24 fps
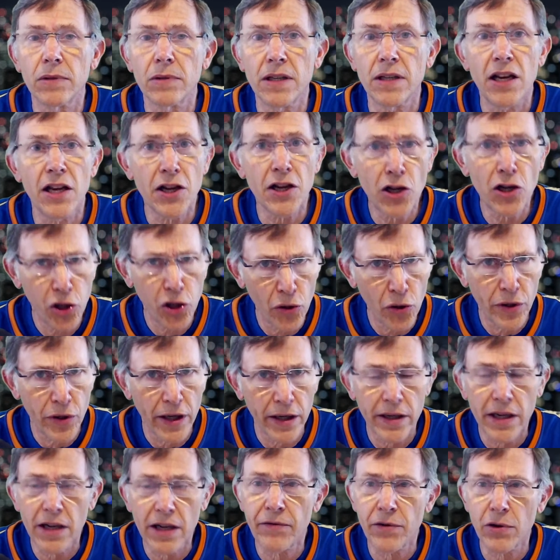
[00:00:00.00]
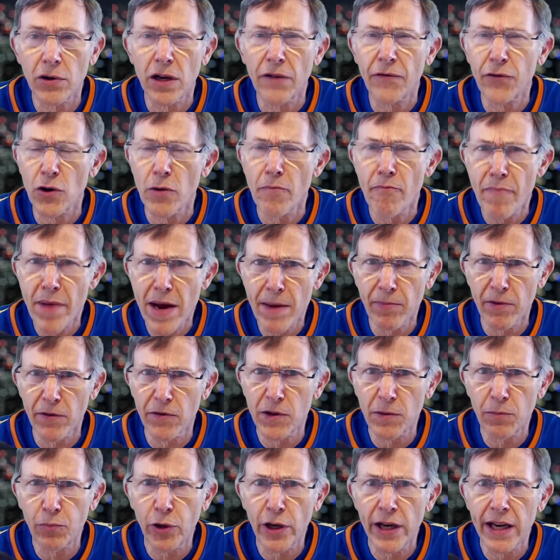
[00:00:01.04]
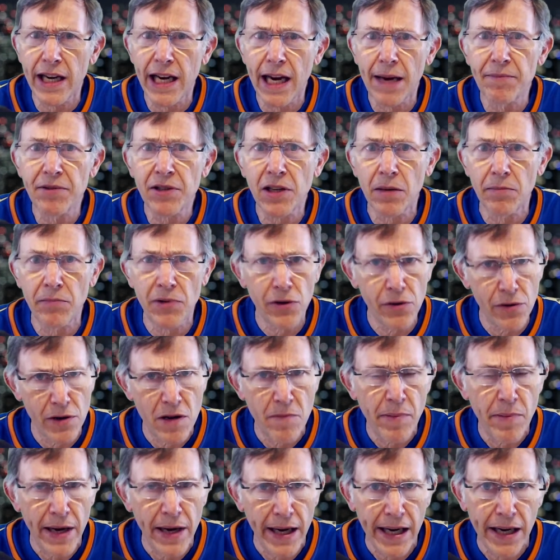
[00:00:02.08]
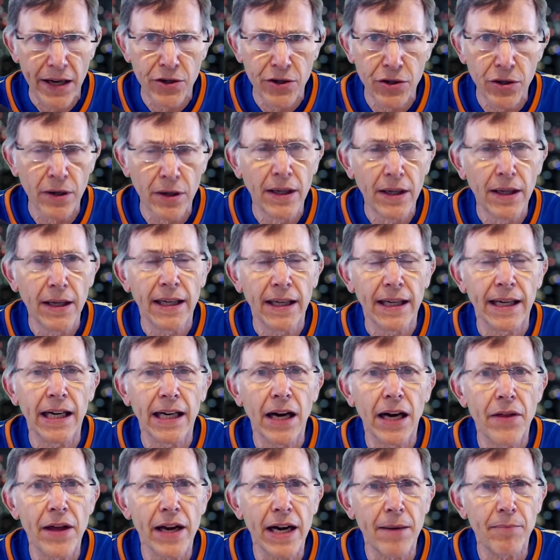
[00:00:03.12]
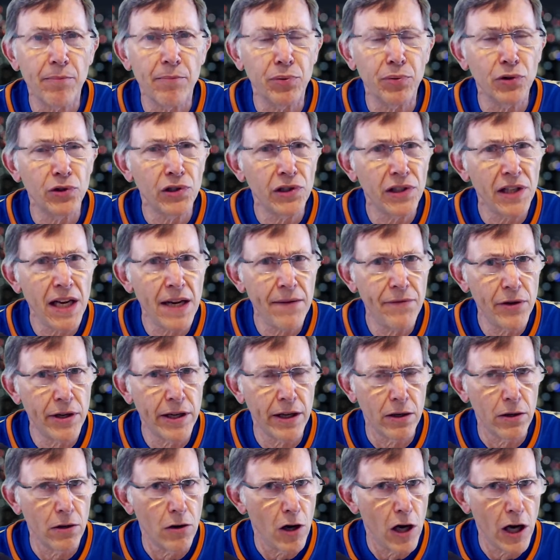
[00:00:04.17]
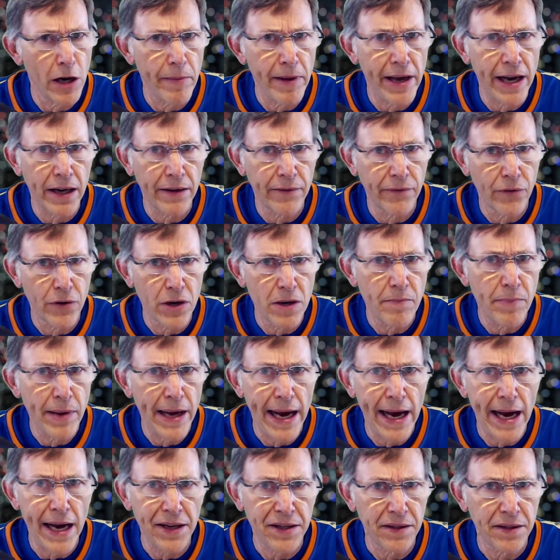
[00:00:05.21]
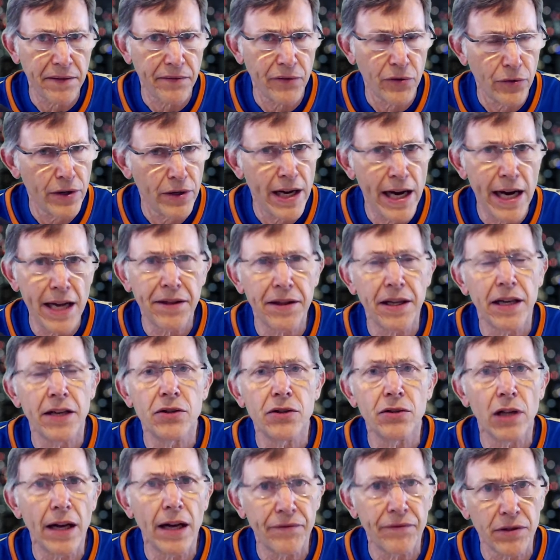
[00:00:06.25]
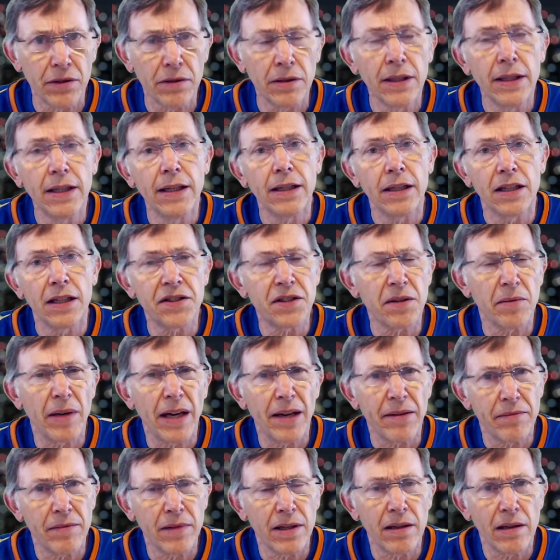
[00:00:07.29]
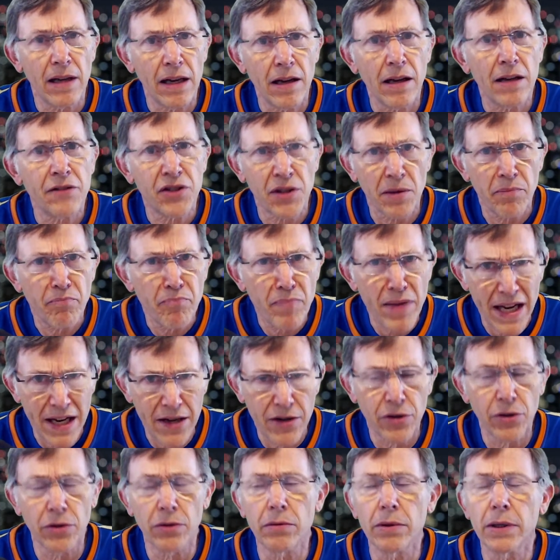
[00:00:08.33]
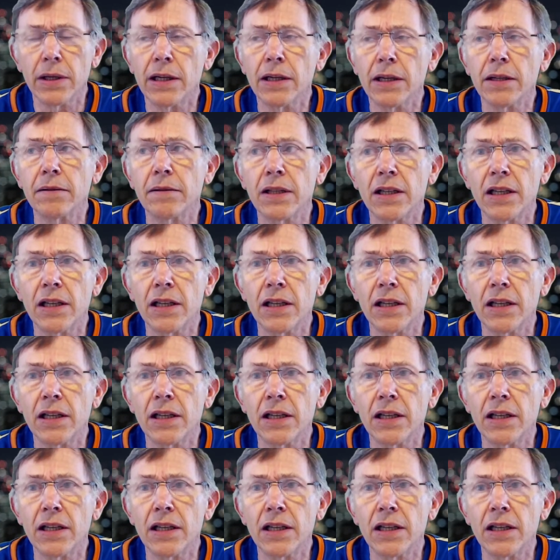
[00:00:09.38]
included. If you're a member of the Play Games community page, then I believe you get an automatic free pass. If you're not, then you'll have to submit your